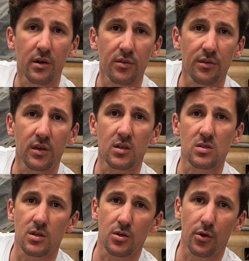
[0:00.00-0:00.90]
of the things
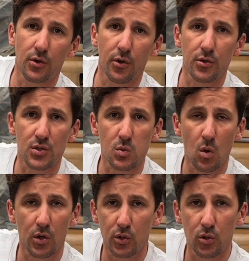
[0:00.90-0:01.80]
that you don't notice
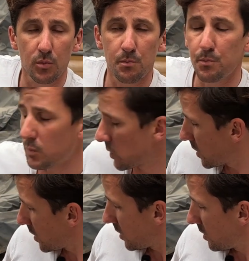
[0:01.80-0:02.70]
while you're
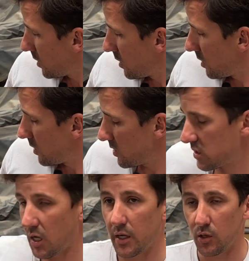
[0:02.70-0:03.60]

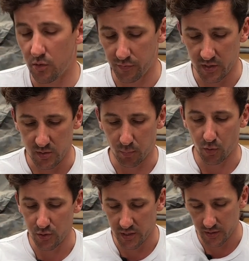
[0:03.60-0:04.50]
starting off these
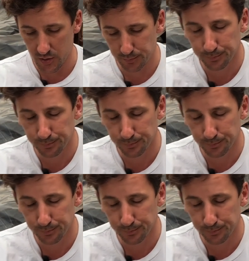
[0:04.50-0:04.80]
projects.